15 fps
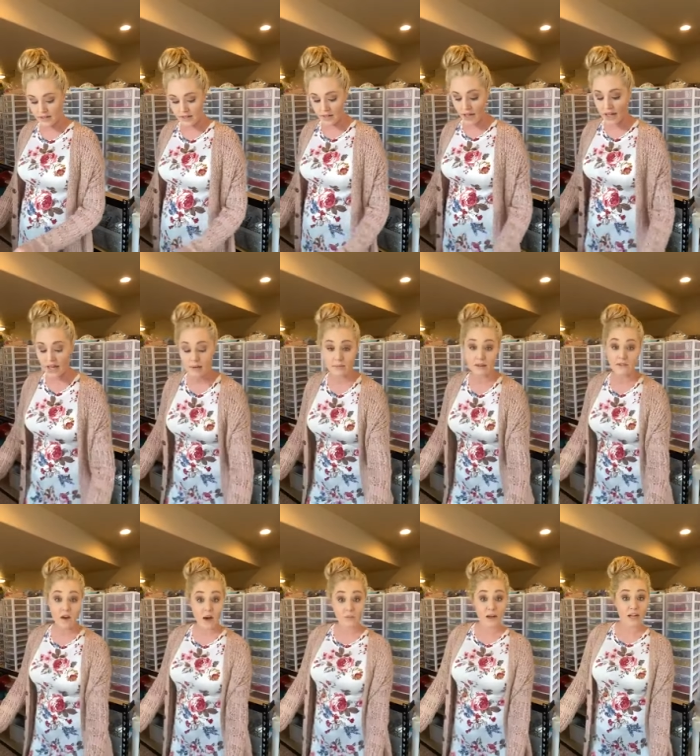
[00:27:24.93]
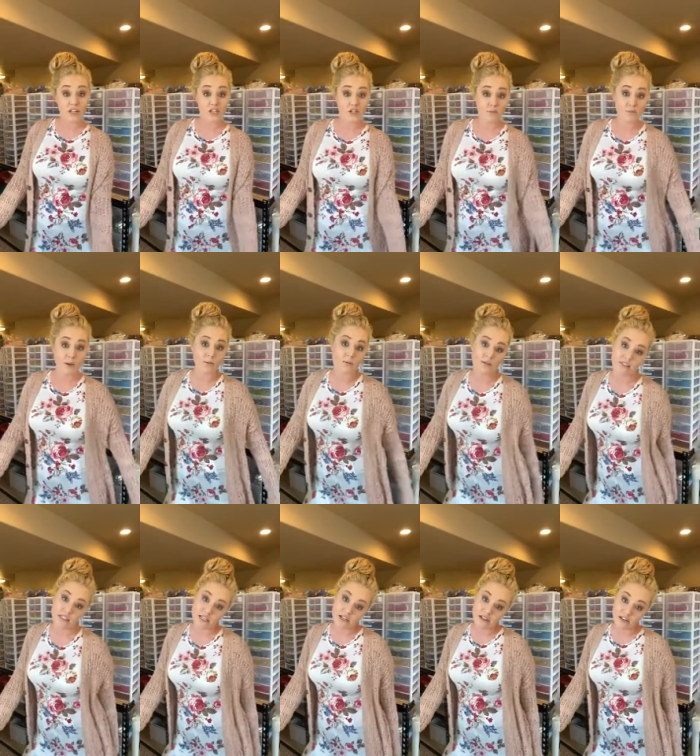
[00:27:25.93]
I can't believe how much Bubbles
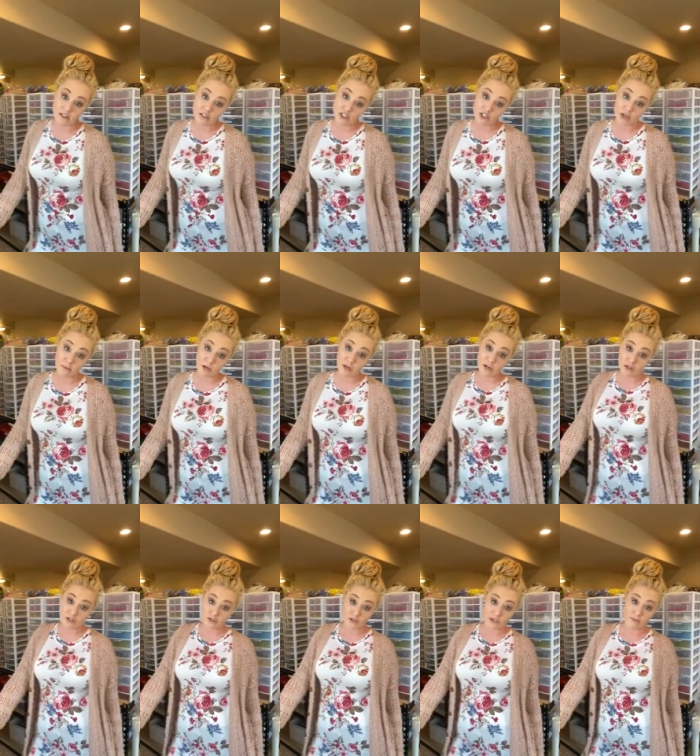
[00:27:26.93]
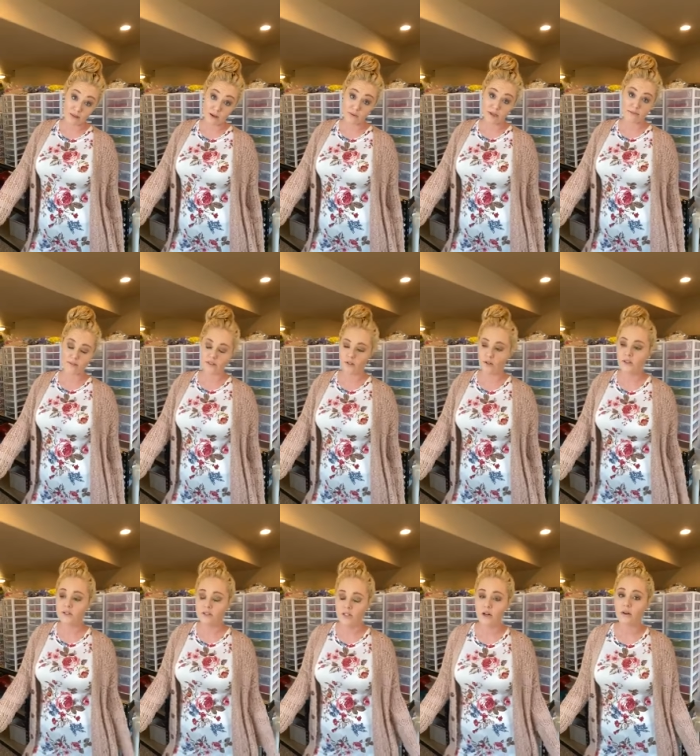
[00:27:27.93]
and Shimmer Dream that we've sold.
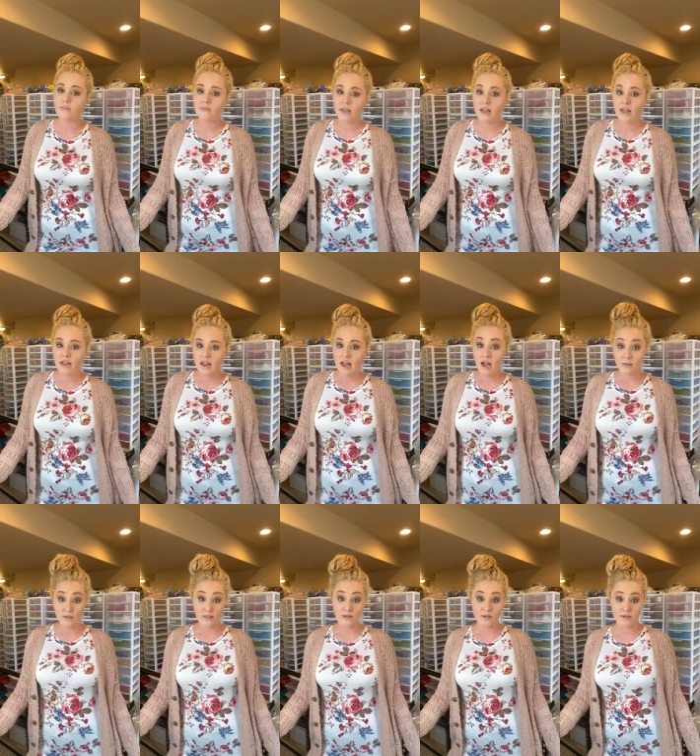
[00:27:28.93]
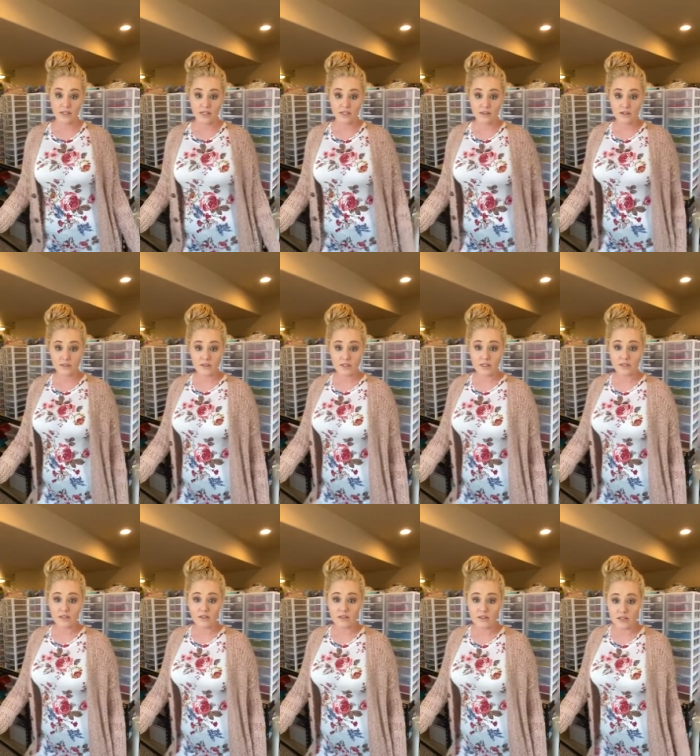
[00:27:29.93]
So absolutely, those are
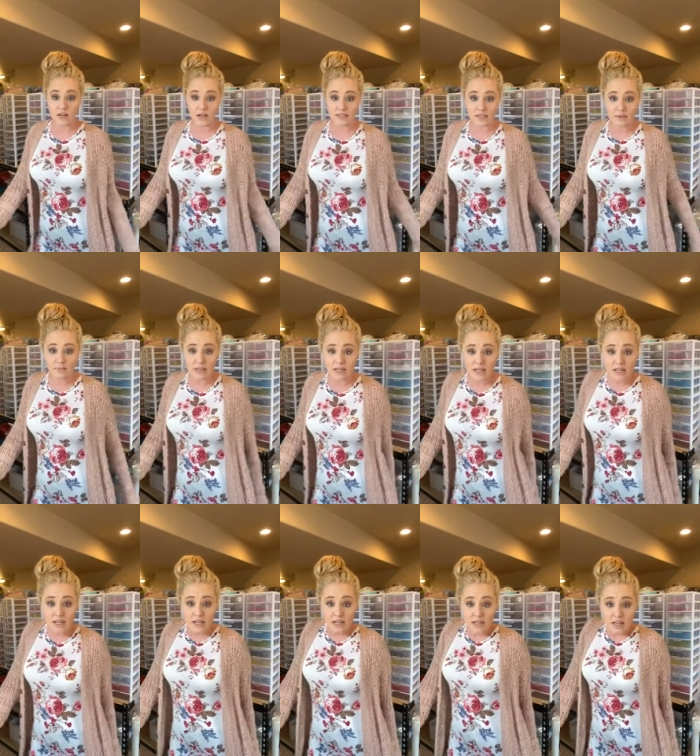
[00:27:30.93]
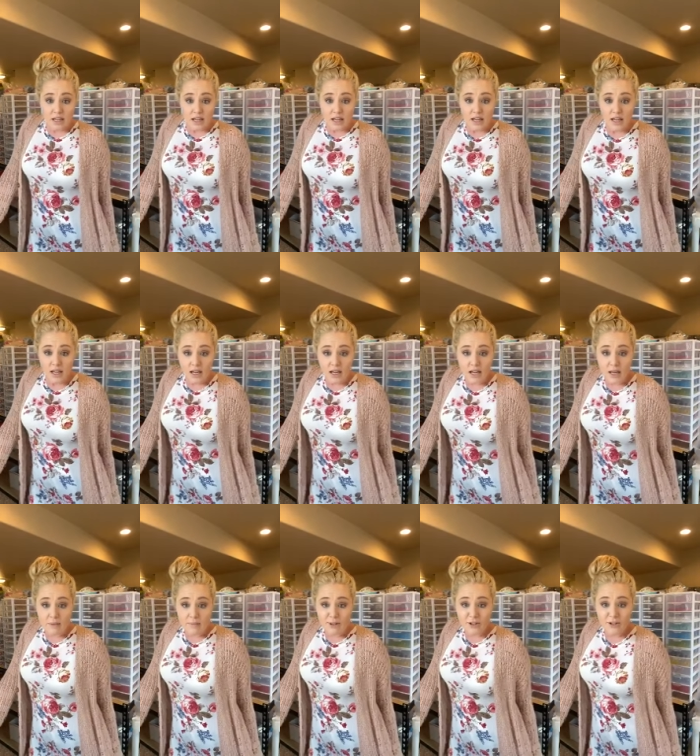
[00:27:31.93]
those are awesome.
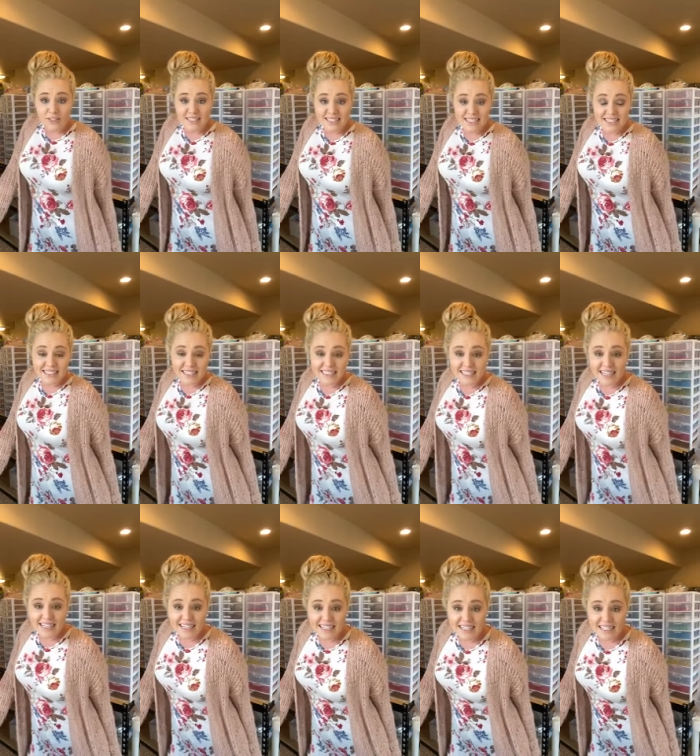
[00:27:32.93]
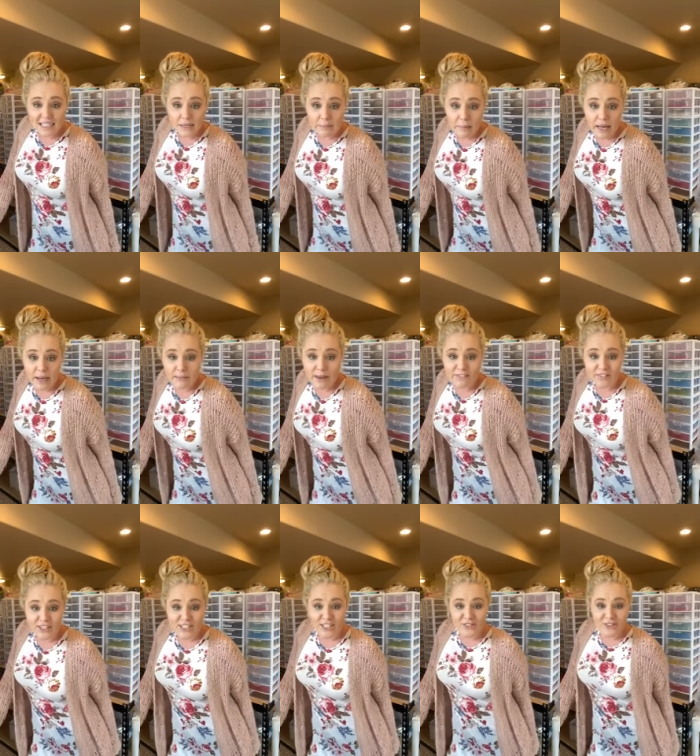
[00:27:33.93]
Um, Kristen says, I need to make my
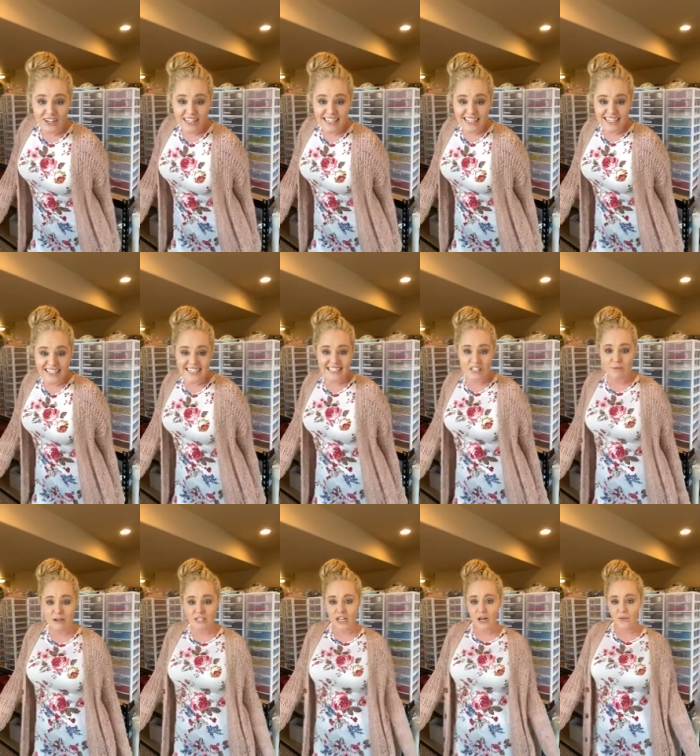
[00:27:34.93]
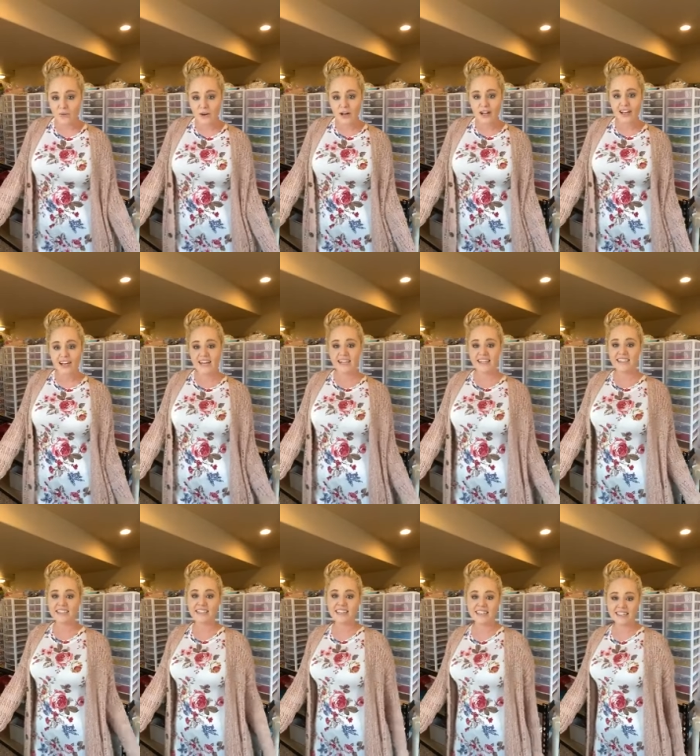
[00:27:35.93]
first order. So much I
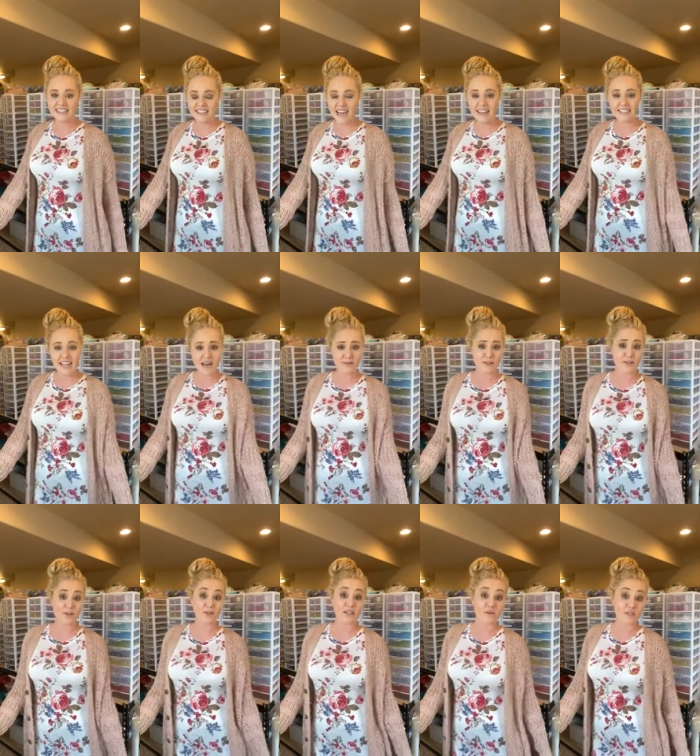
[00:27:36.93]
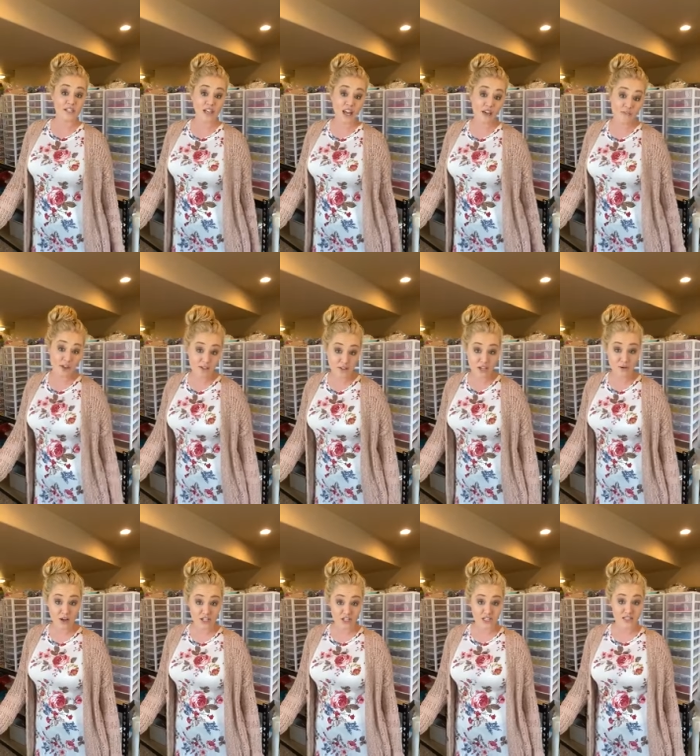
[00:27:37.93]
want. Yes, absolutely. Reach out if you have any
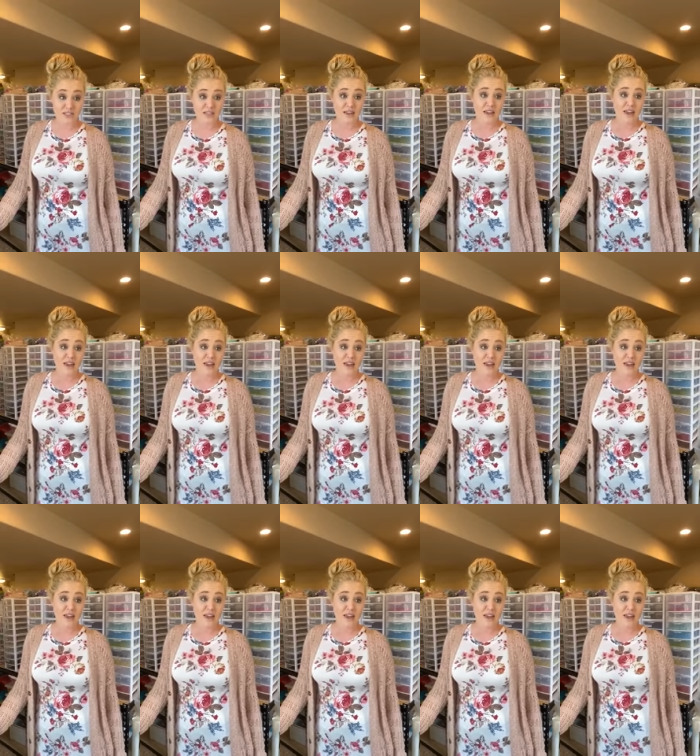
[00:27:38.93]
questions.